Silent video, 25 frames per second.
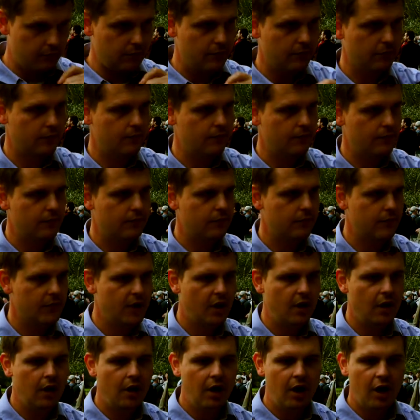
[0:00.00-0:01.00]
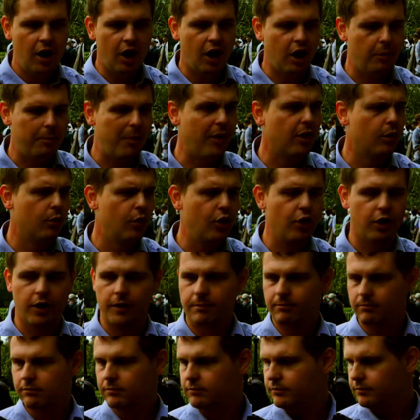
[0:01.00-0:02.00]
tea uh, do bottle of water.
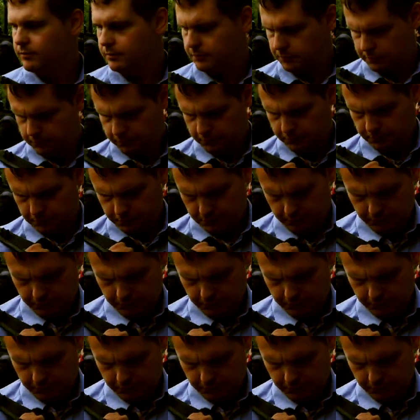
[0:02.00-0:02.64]
What's your